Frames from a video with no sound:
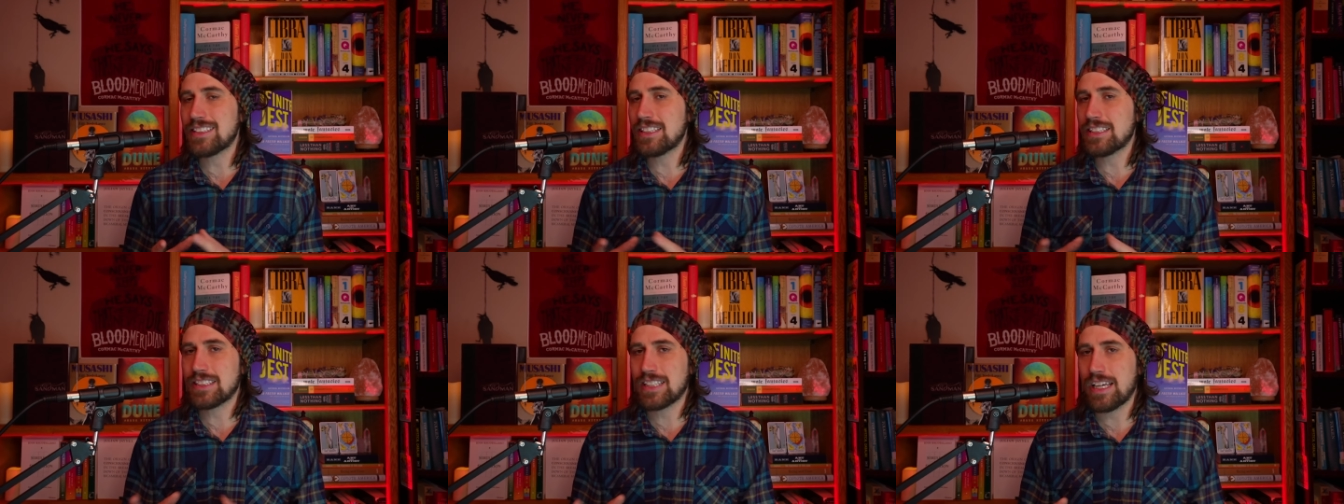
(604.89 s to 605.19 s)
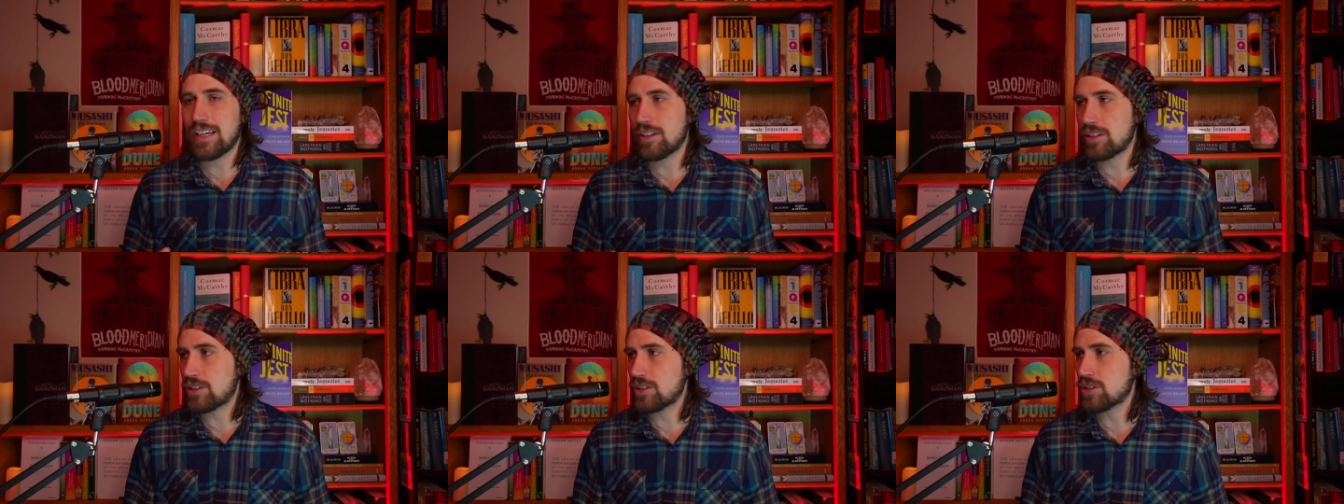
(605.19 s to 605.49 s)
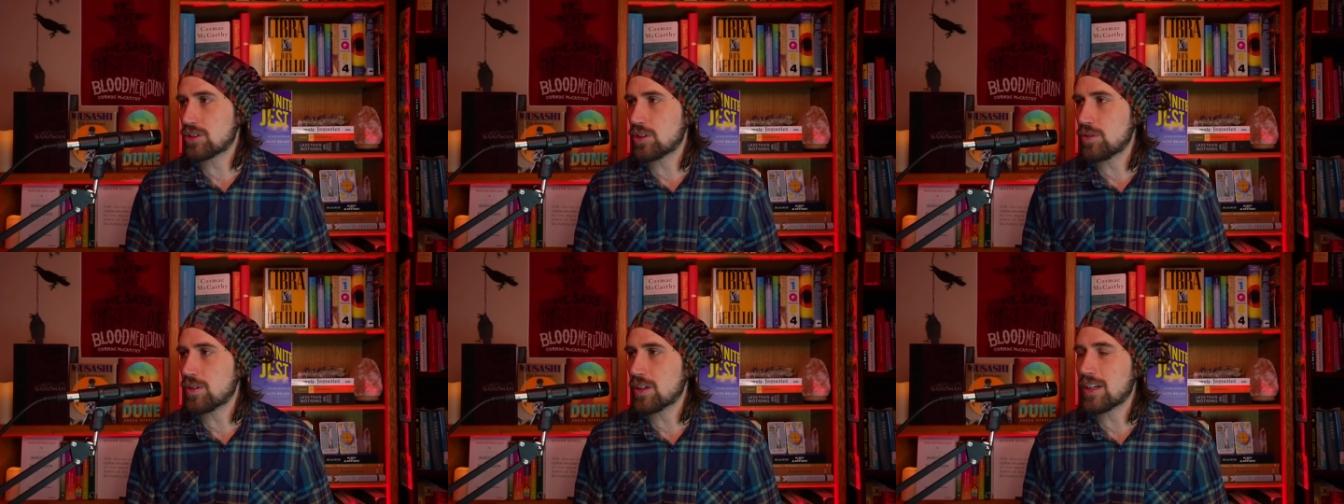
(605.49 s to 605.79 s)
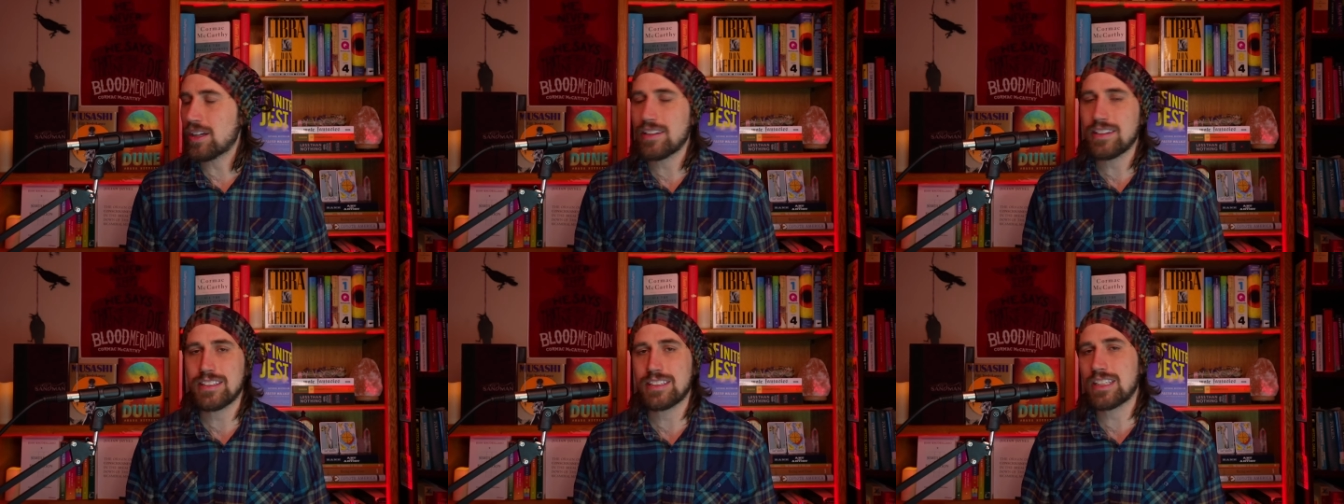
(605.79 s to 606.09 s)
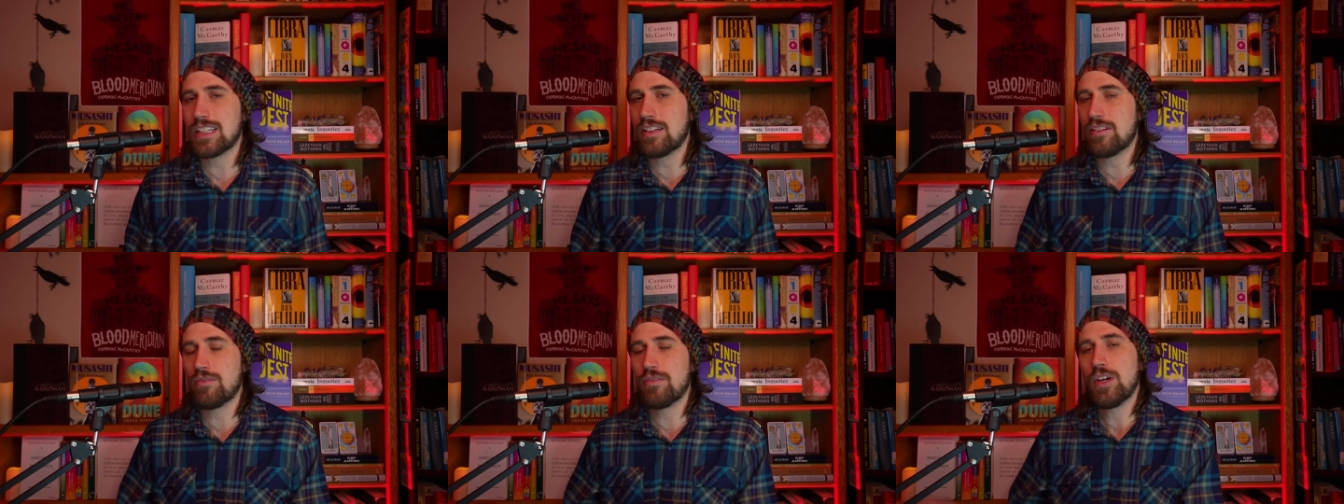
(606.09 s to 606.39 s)
these characters going on these
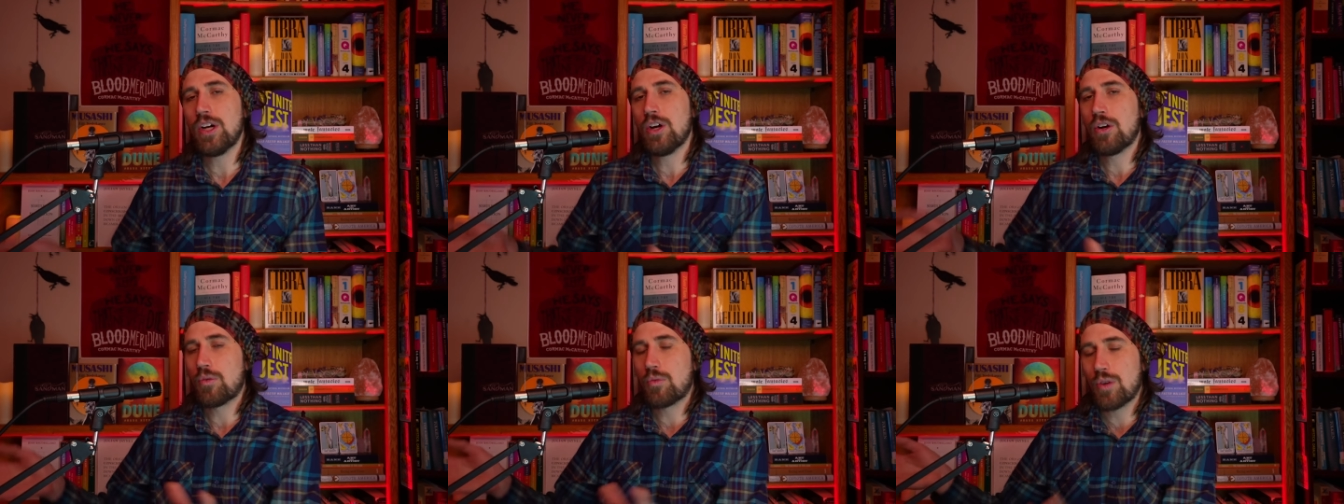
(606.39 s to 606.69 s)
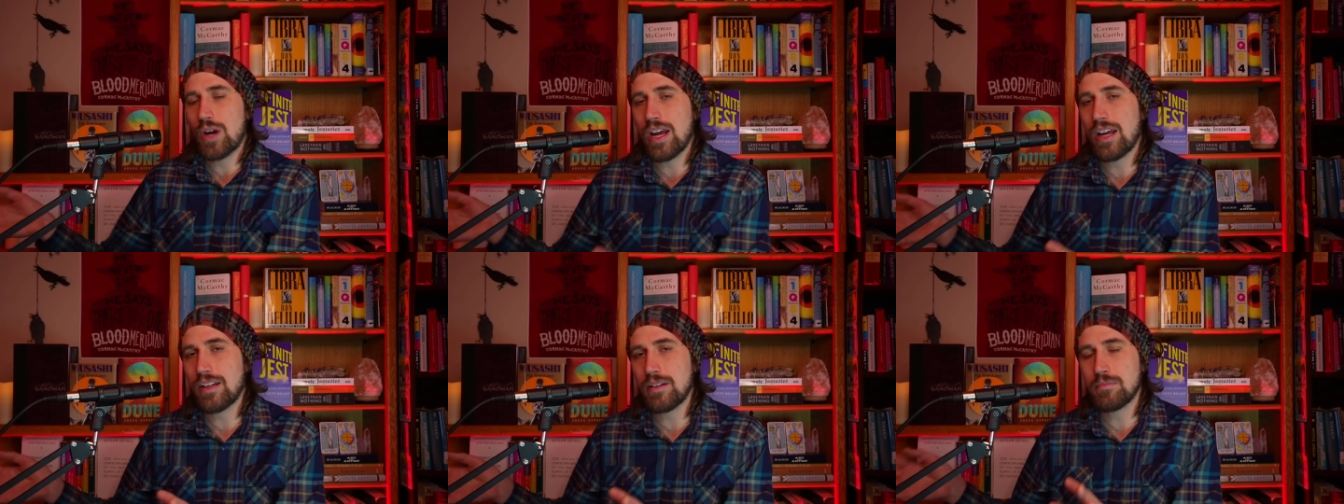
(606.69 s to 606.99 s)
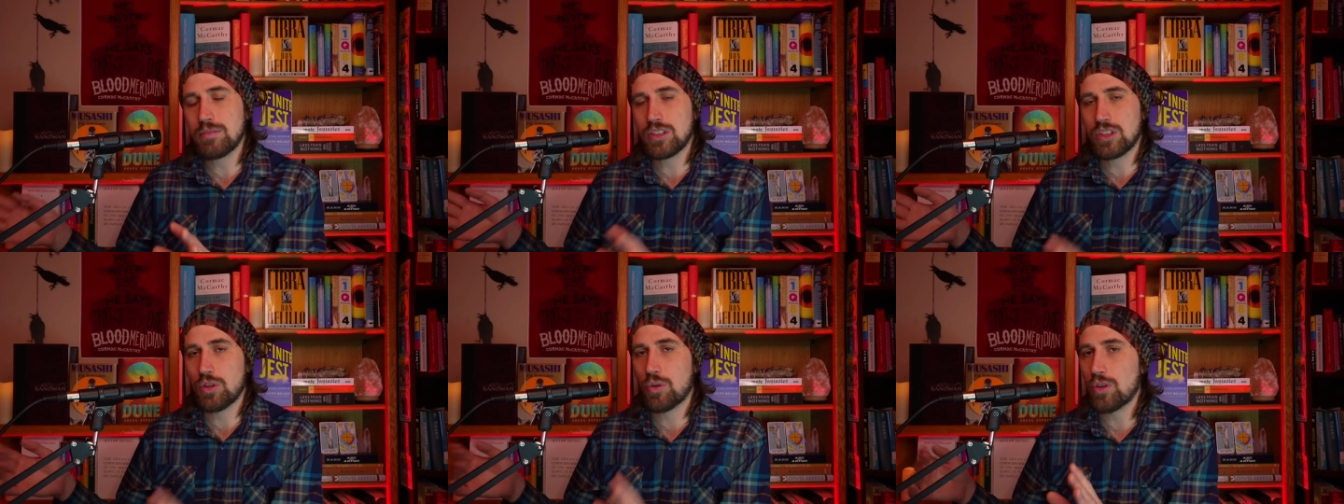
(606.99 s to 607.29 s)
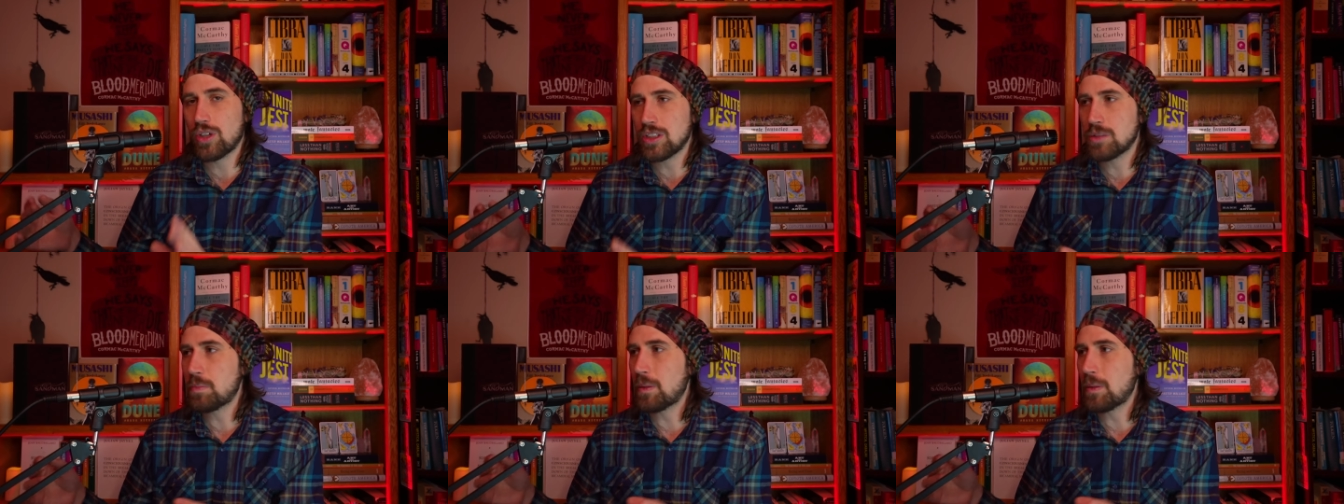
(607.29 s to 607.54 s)
kind of random stories,